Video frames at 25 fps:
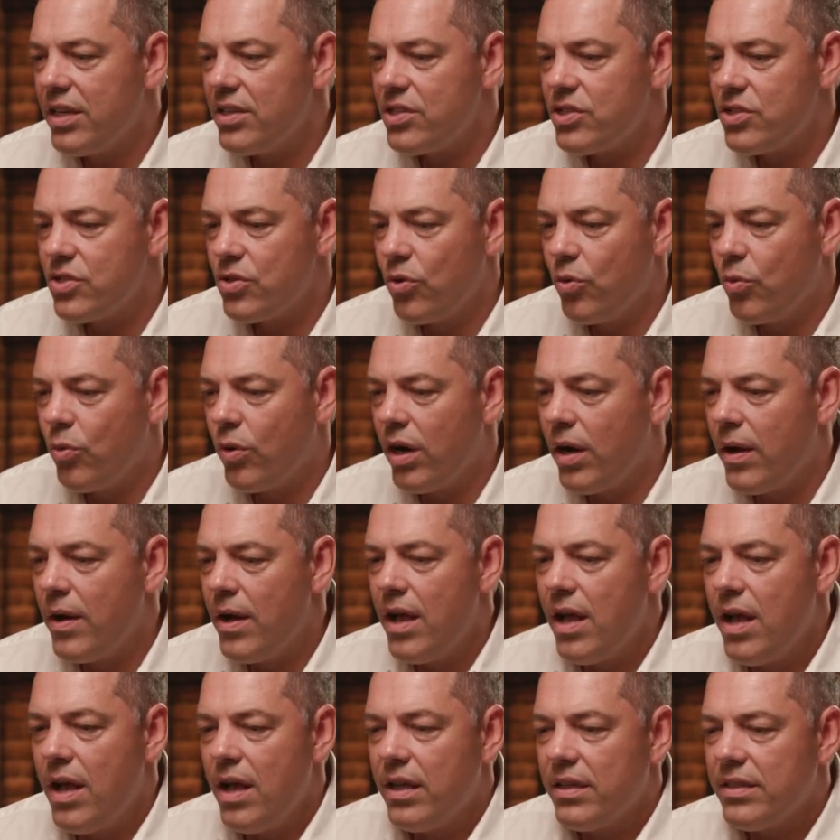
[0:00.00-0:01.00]
So
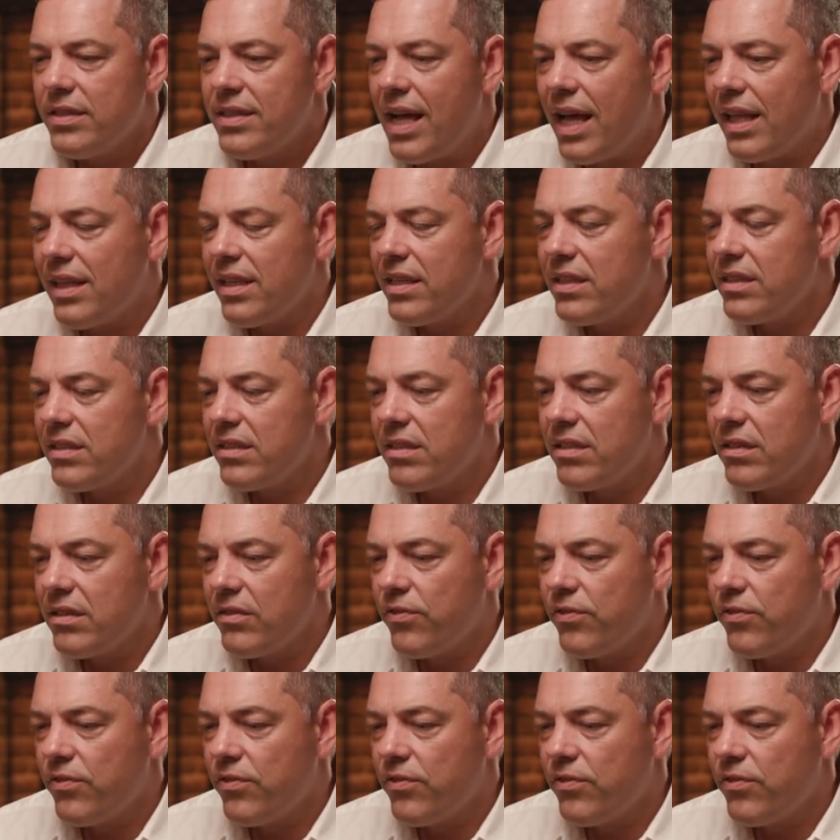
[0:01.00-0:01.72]
talent